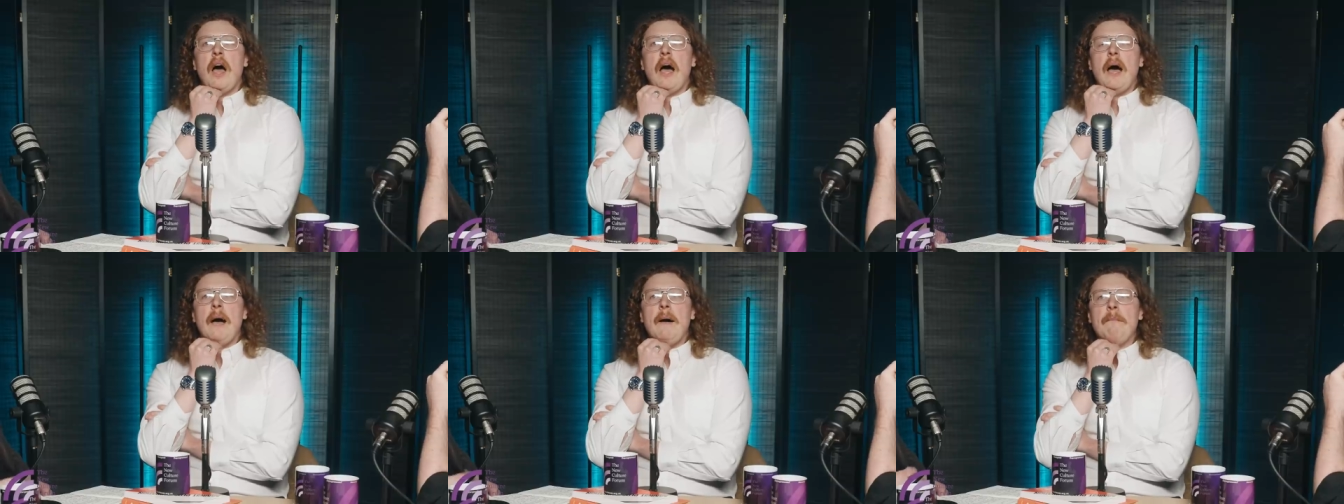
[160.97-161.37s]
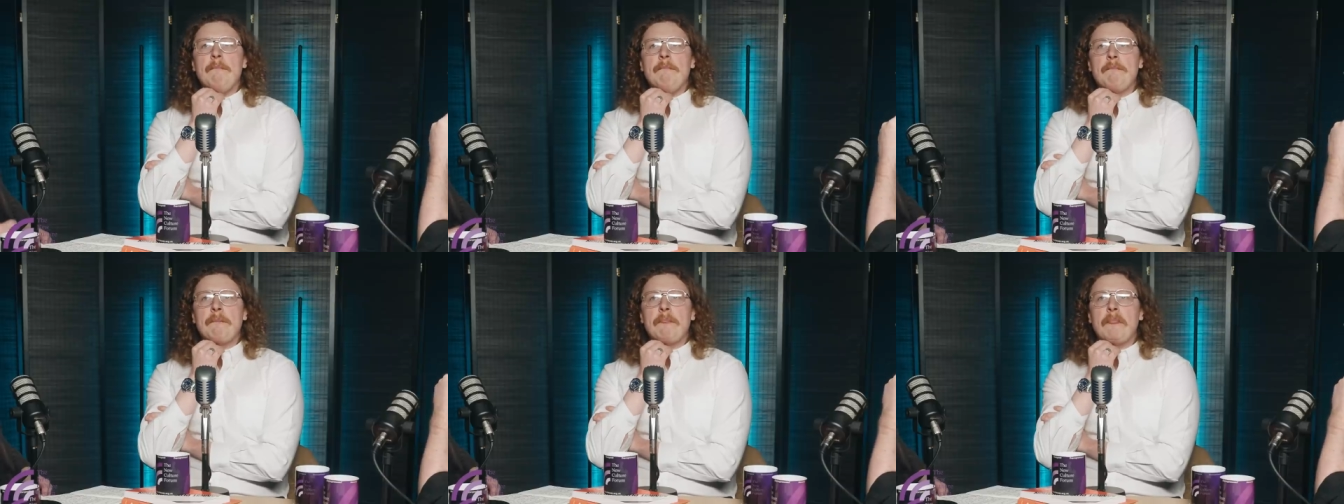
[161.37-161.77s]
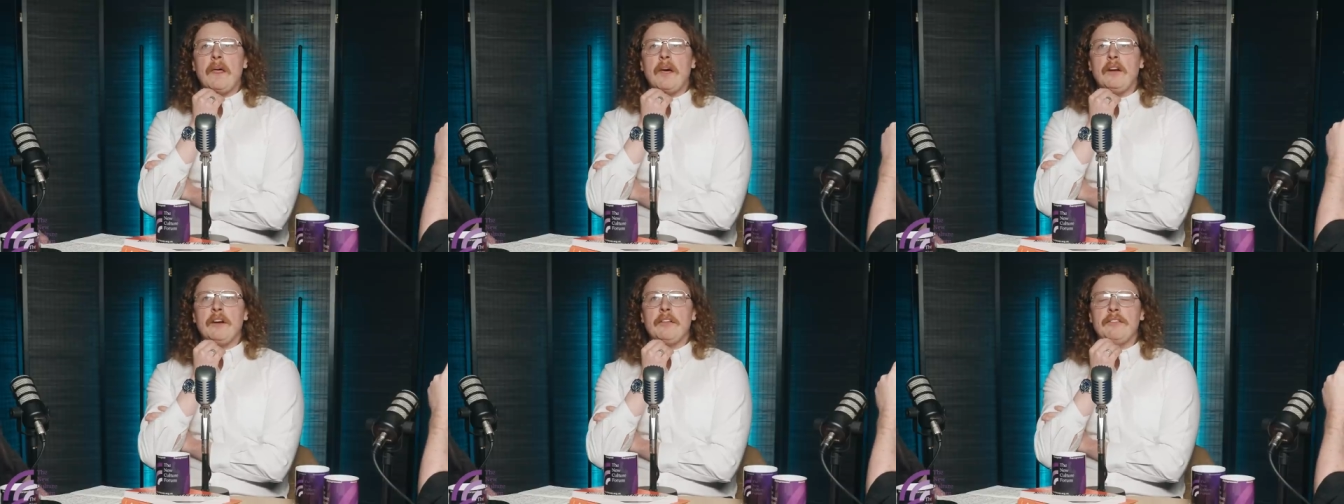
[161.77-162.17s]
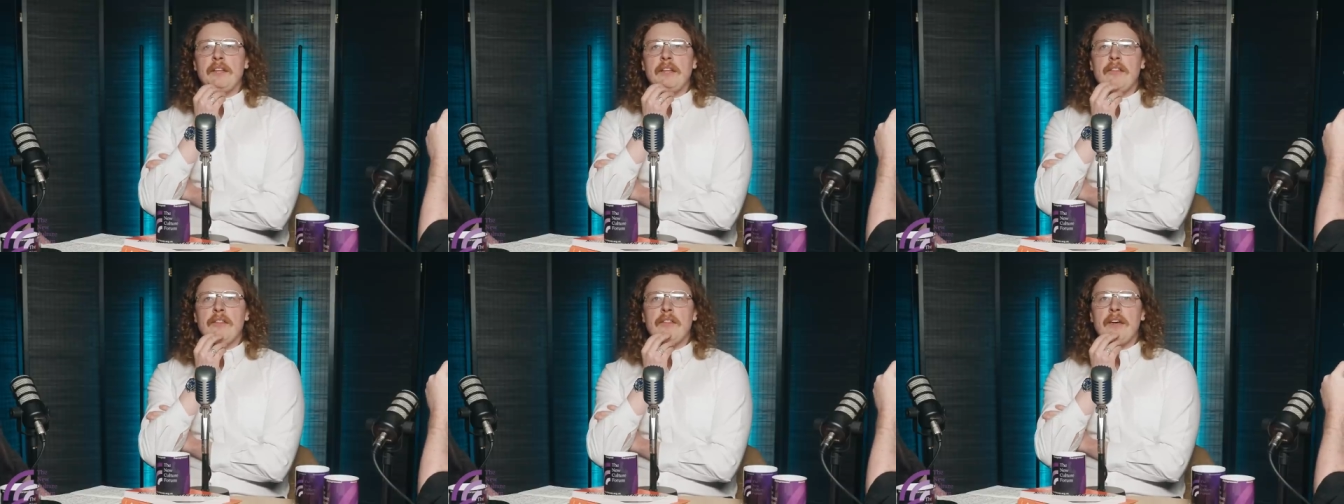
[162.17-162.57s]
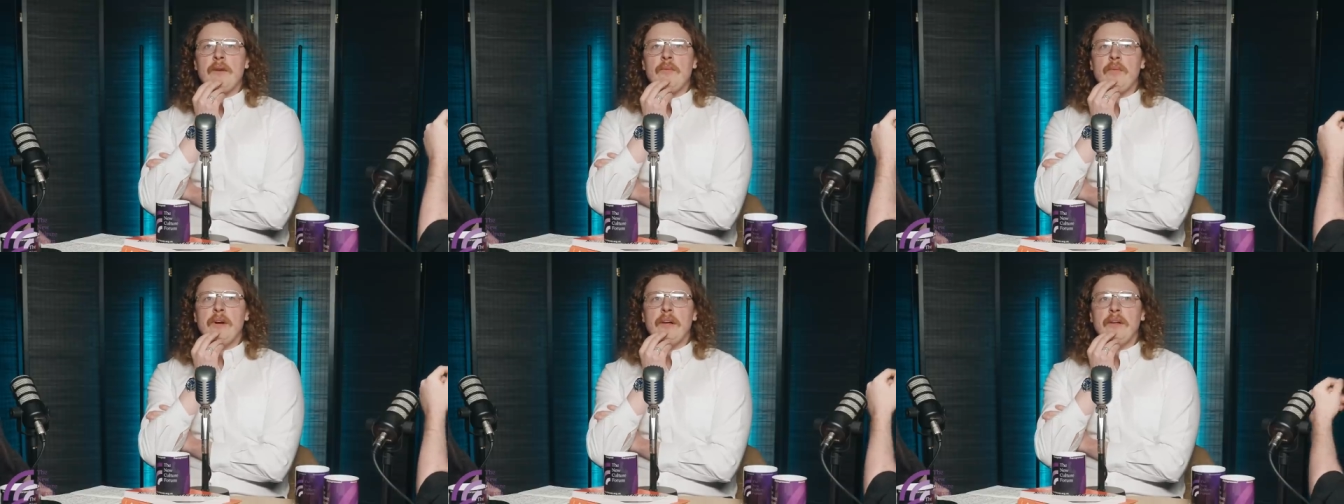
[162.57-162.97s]
Um, and I think they
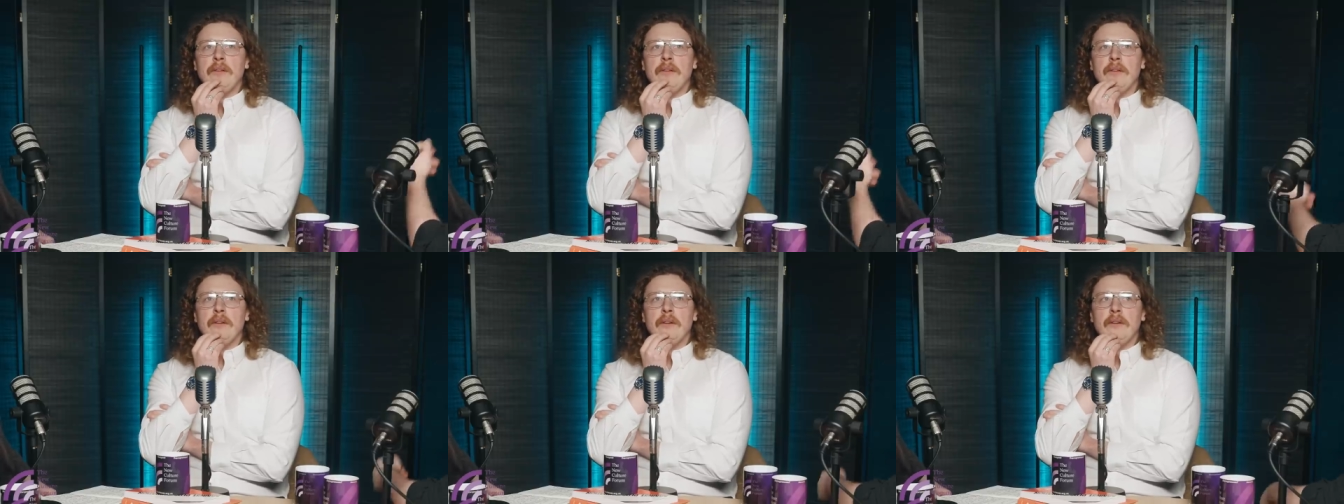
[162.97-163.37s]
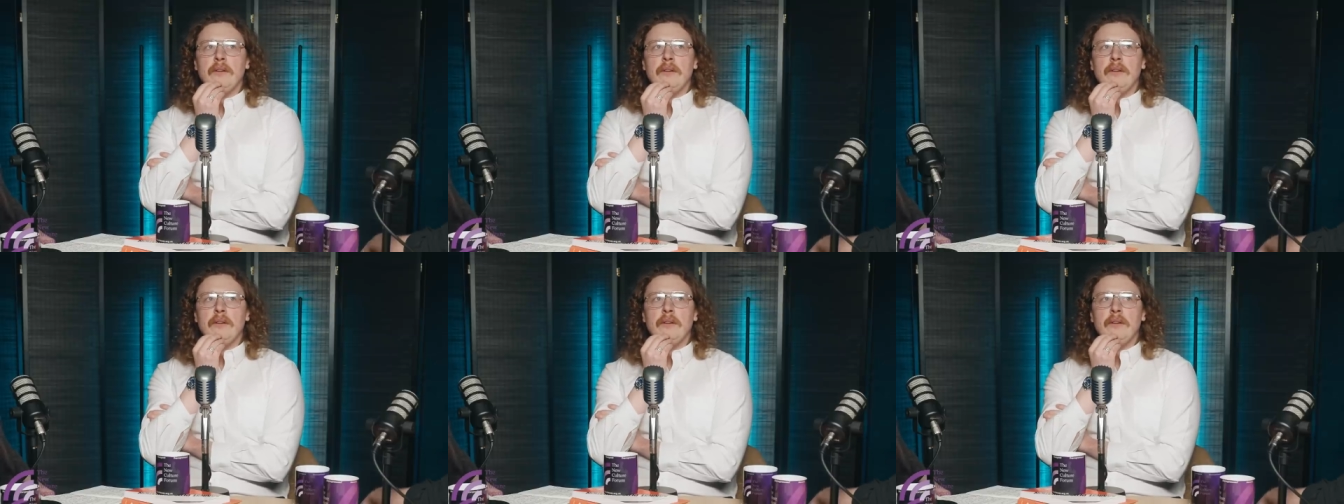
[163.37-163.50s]
will.